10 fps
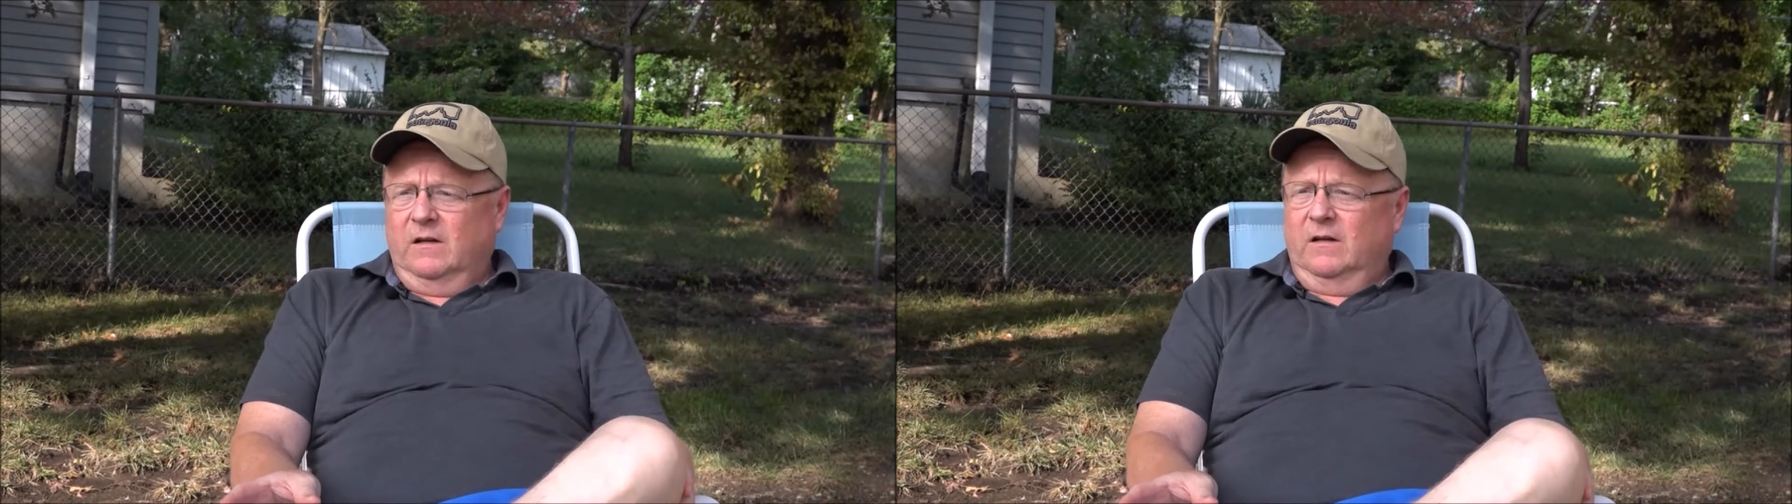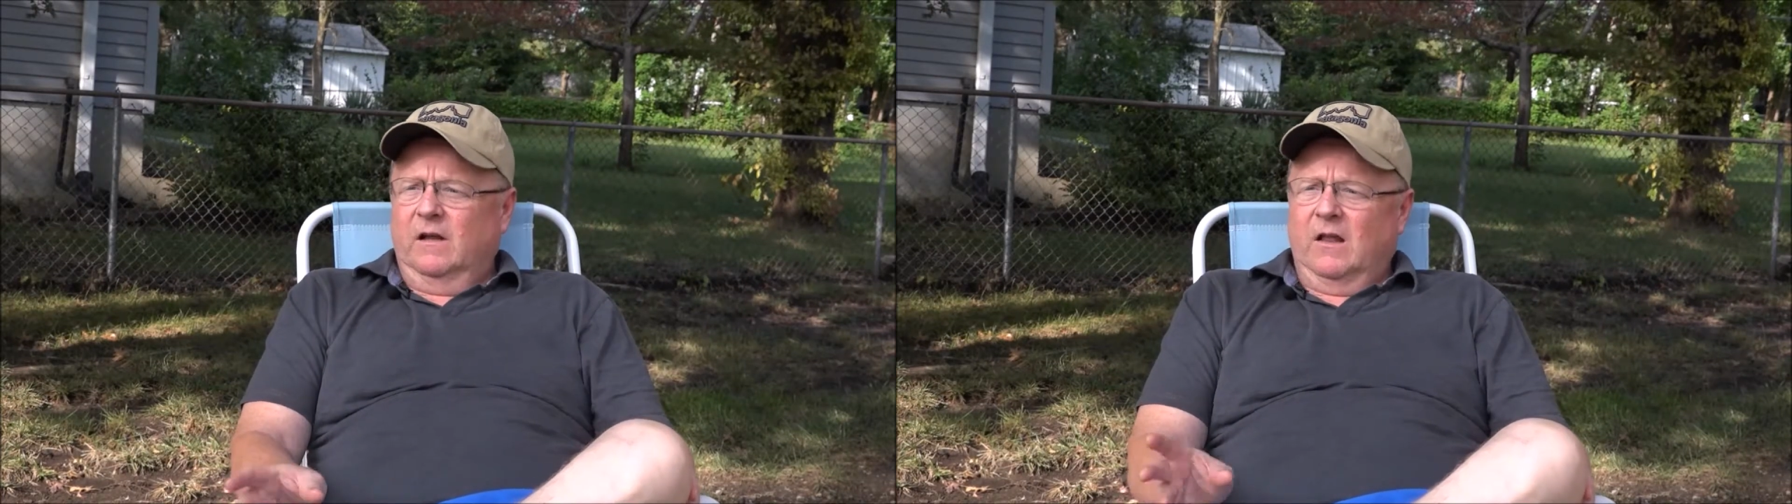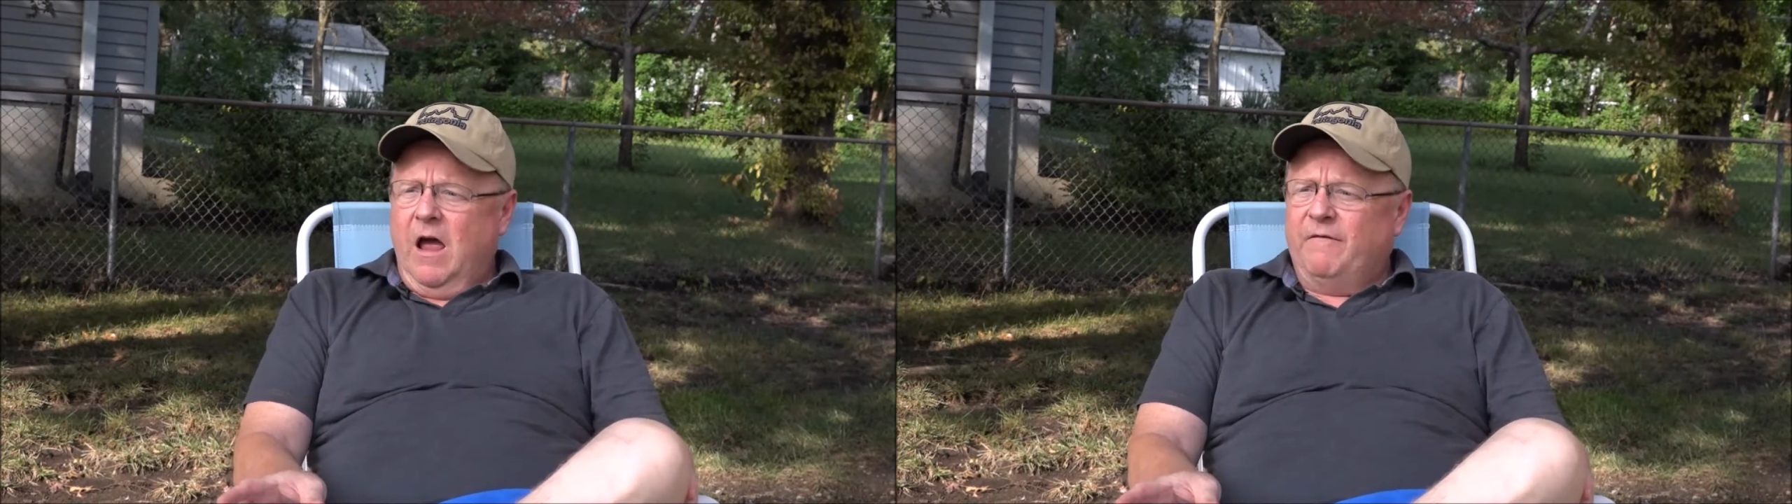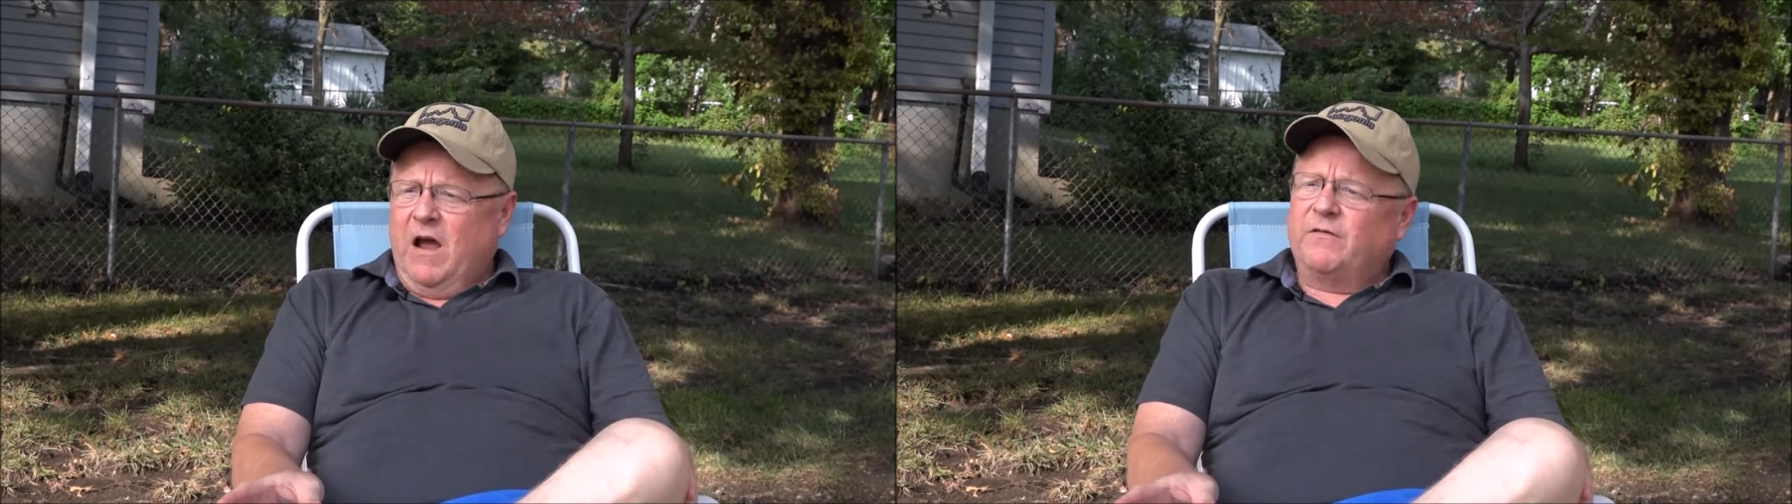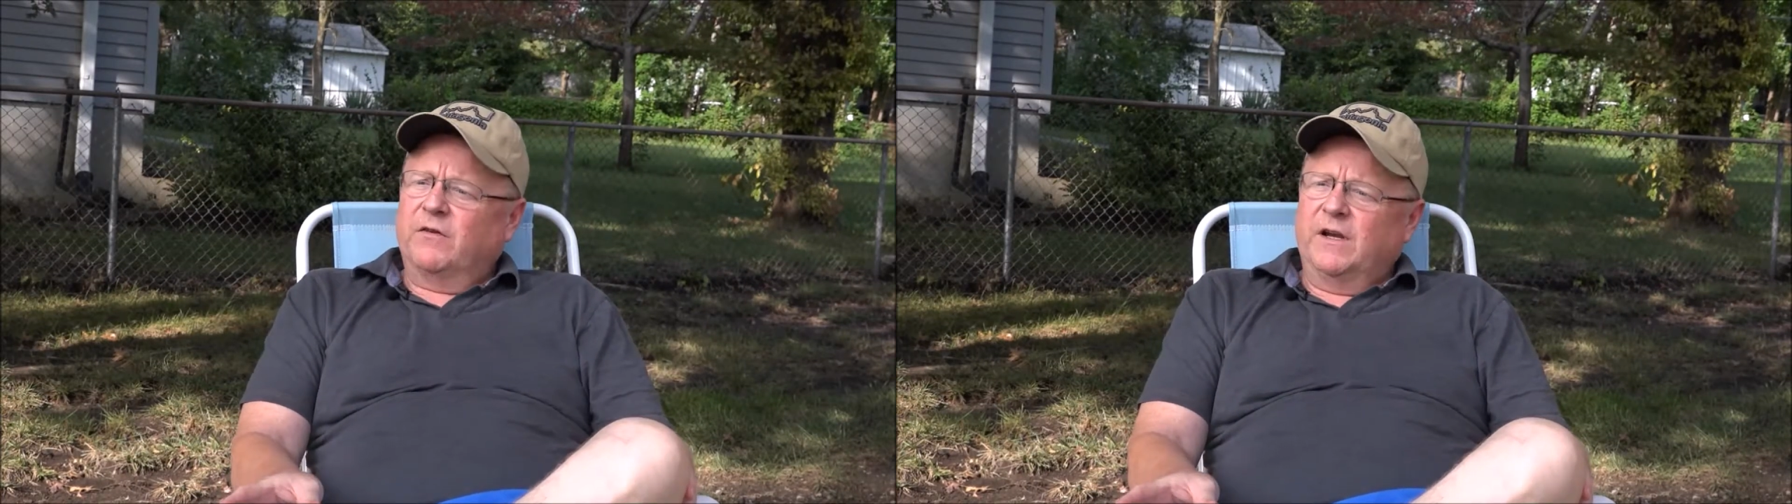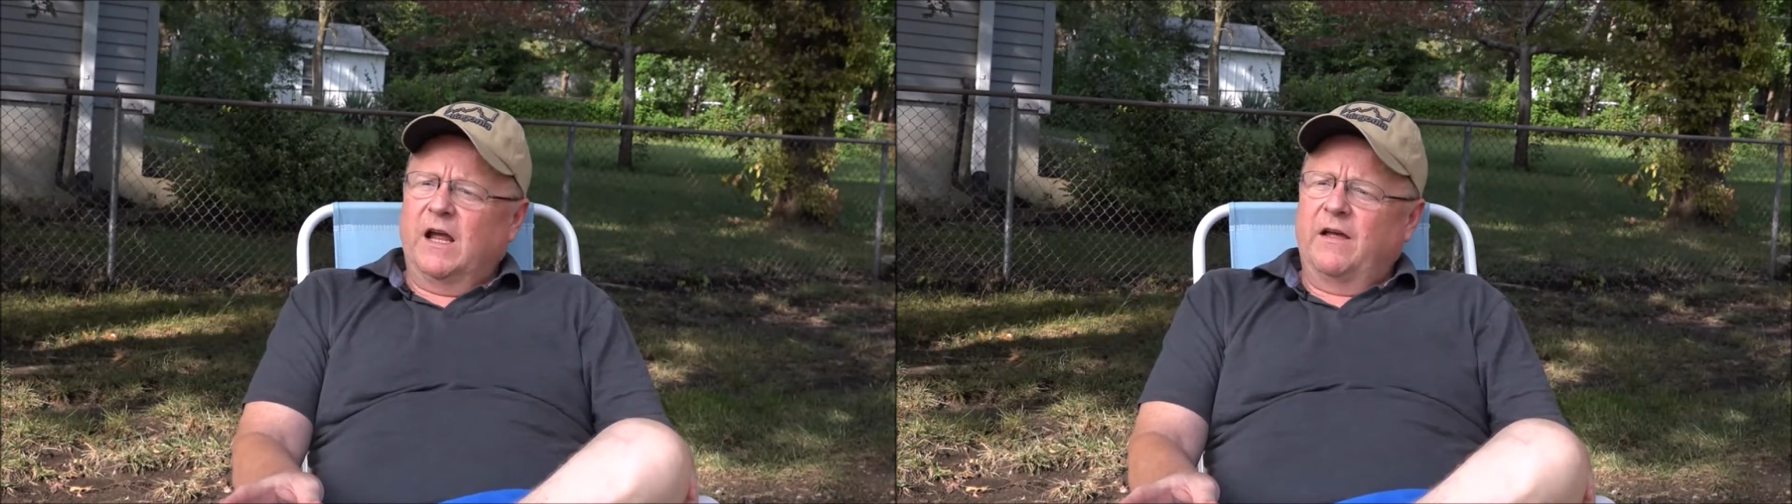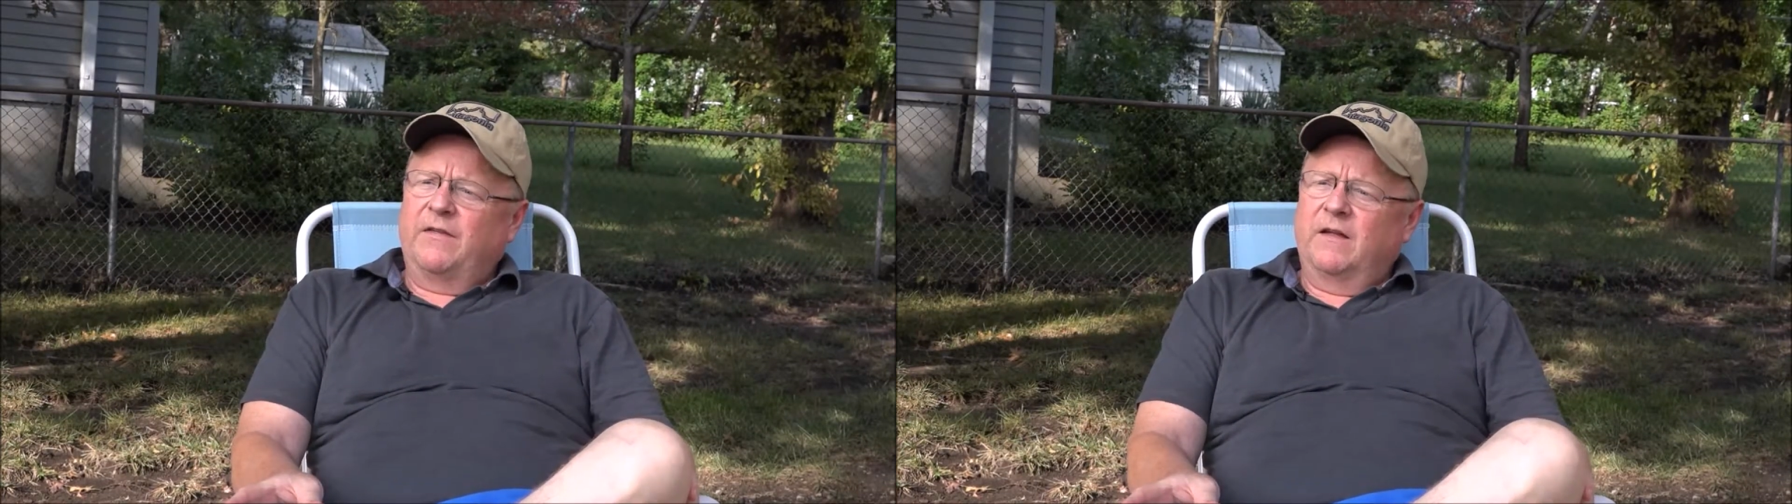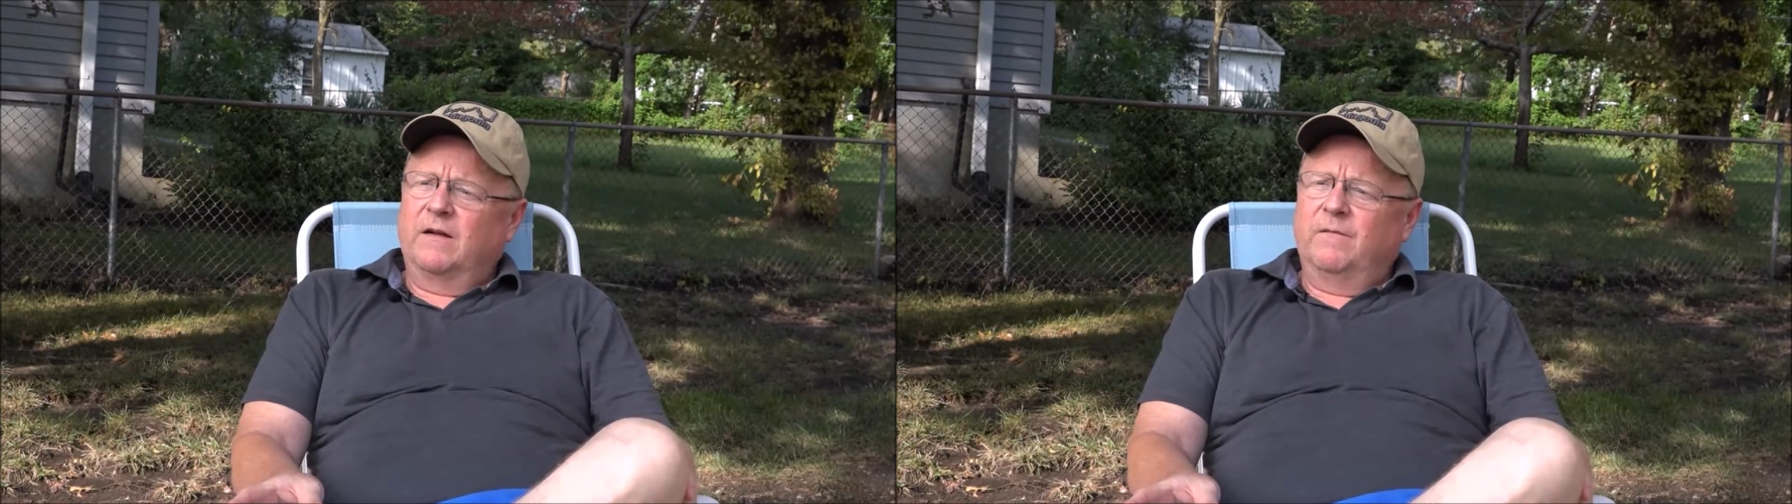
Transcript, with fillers: a life after death.